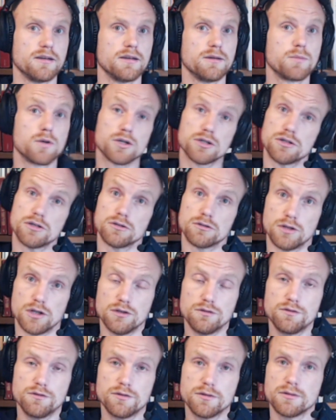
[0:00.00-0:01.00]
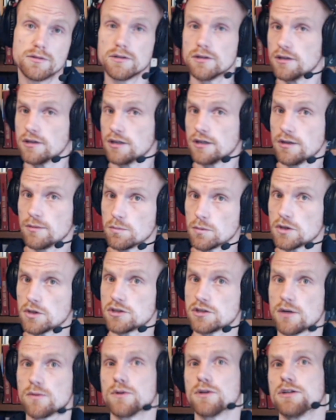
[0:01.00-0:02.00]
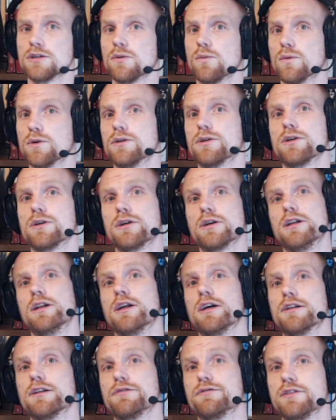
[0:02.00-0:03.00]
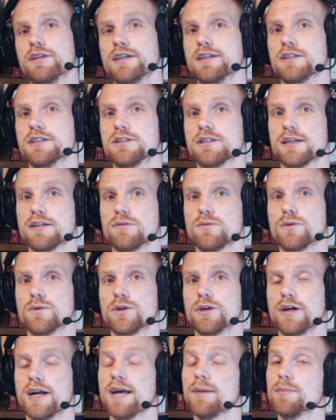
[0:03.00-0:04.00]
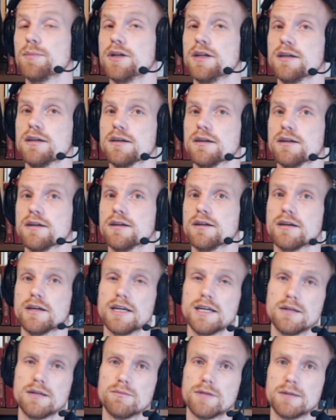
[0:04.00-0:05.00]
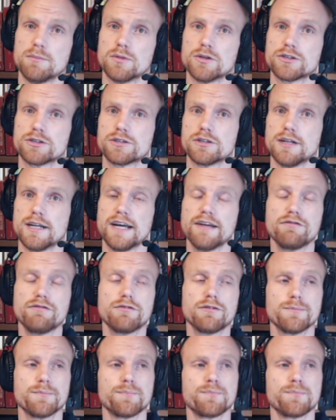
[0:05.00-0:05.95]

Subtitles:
personal growth because there were a lot of things that were happening in my personal life.